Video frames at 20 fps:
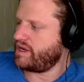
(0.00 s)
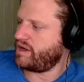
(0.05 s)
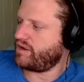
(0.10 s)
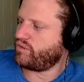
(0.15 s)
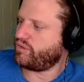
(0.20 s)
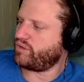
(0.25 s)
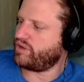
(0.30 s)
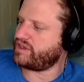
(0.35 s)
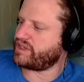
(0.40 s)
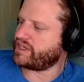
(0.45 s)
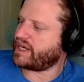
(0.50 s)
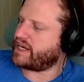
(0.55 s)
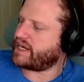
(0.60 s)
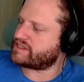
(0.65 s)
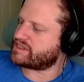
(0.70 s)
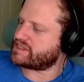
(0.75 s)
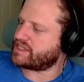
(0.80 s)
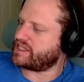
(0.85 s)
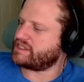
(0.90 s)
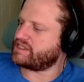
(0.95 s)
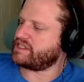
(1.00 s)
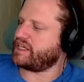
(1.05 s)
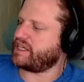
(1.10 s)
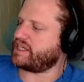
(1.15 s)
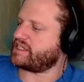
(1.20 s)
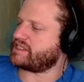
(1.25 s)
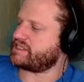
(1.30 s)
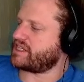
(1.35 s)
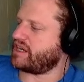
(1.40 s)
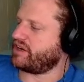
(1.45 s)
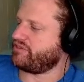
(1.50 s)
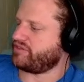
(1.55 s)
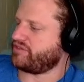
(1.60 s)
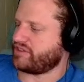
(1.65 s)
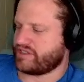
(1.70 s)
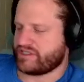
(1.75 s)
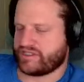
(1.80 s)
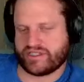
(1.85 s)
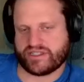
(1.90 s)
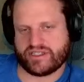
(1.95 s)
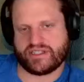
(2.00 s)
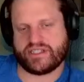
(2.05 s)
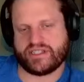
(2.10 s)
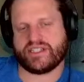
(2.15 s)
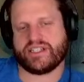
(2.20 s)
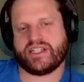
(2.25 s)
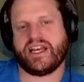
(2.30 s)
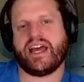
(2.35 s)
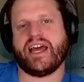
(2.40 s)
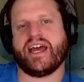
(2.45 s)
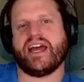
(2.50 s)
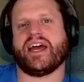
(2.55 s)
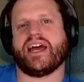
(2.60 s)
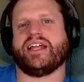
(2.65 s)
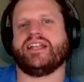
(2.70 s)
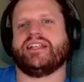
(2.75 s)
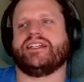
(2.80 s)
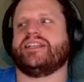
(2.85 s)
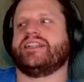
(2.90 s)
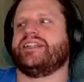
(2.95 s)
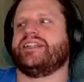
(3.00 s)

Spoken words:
One of the guys likes taking selfies, and